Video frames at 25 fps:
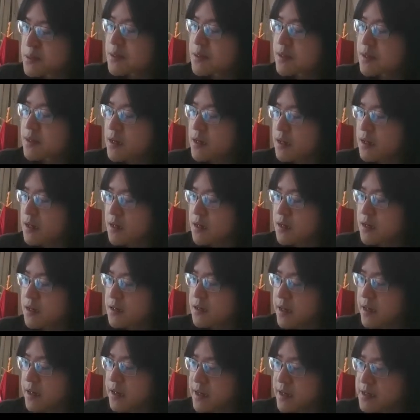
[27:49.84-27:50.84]

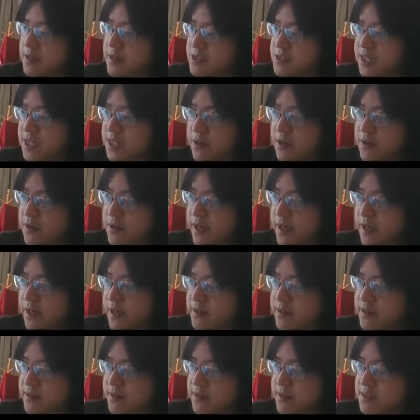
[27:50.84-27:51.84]
either J or K.
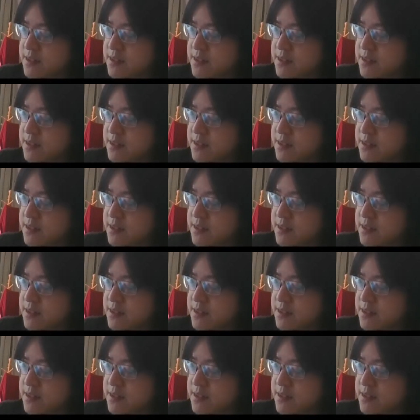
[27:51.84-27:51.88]
Let's